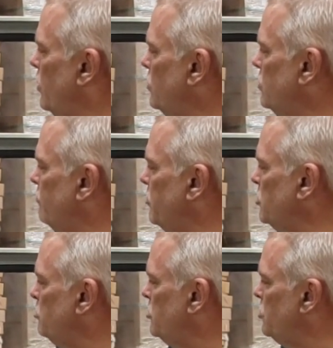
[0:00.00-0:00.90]
is the fixed
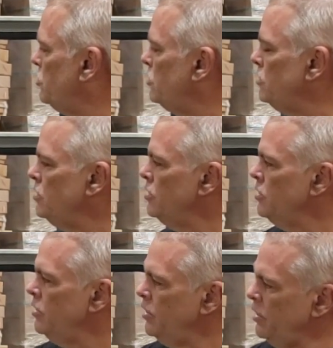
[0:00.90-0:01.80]
position,
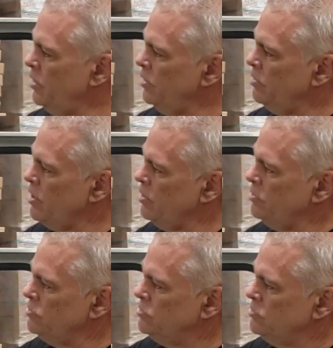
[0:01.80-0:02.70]
and that
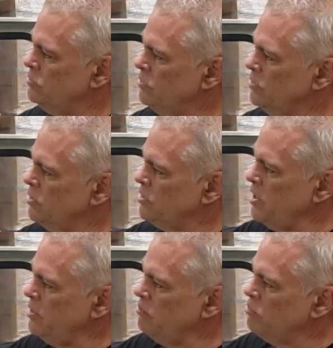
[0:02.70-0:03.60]
is going to
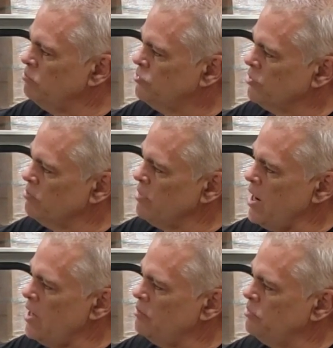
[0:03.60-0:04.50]
take the drum
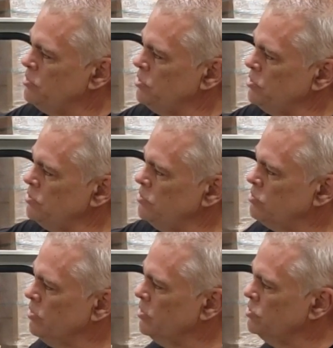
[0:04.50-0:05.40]
out of position, so
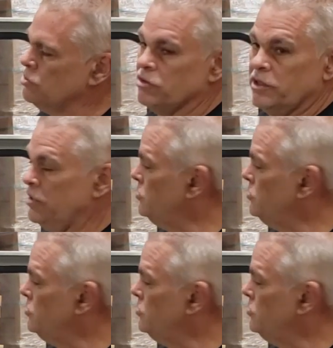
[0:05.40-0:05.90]
I can show you as